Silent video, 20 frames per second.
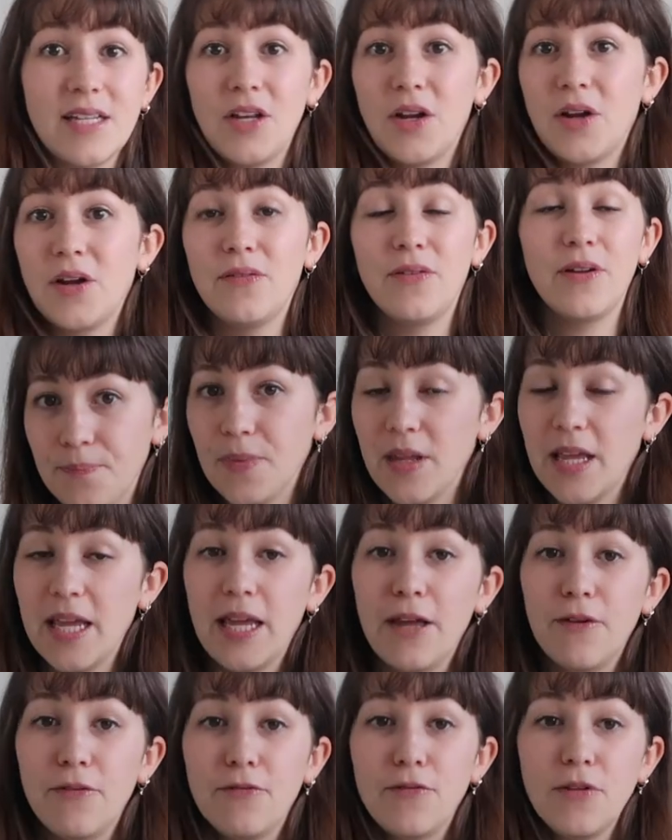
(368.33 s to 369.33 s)
You know,
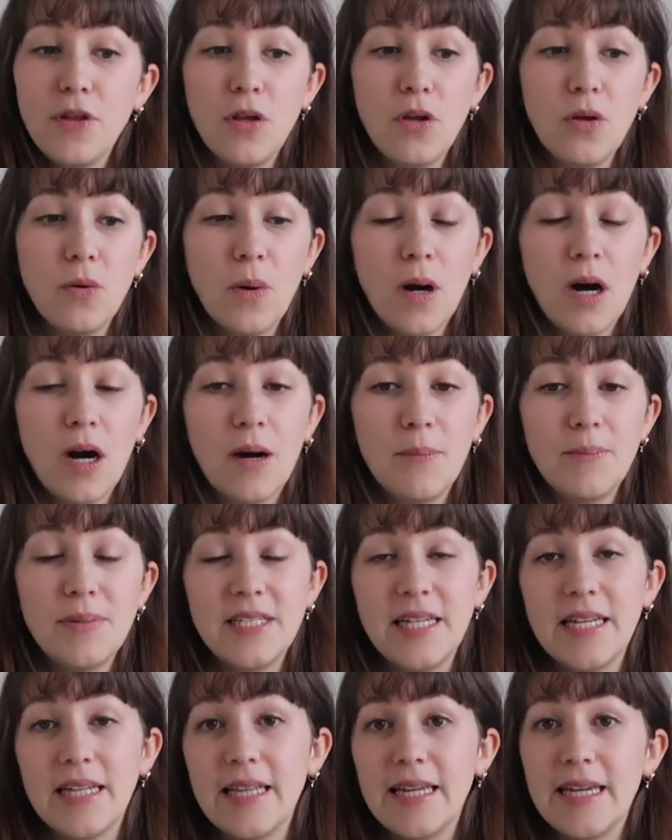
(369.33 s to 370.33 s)
if you are
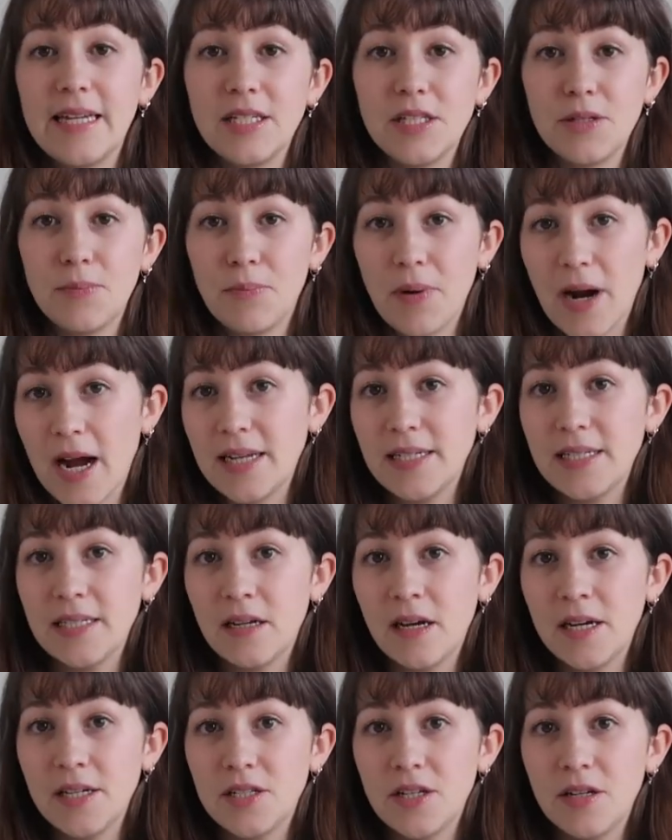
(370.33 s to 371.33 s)
particularly into branded
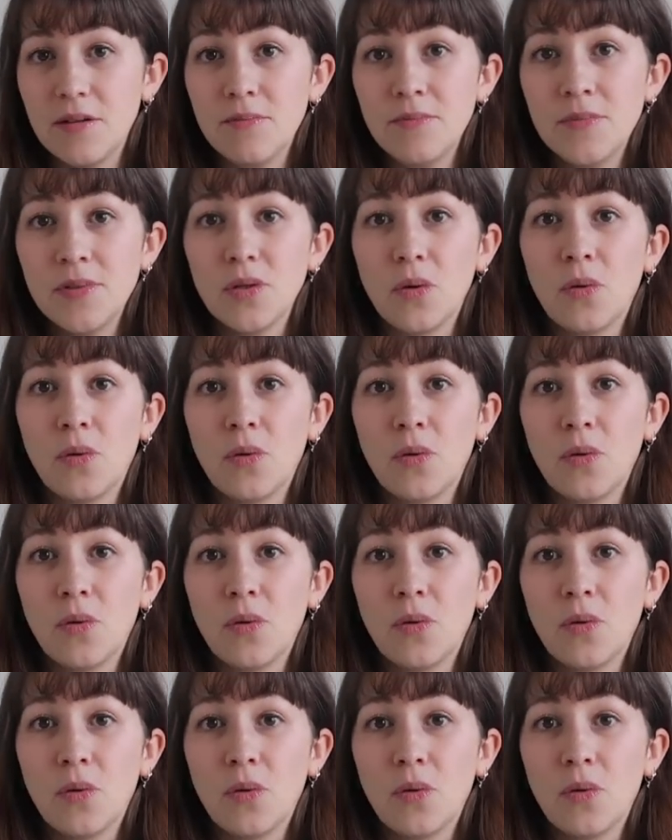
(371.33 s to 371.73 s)
items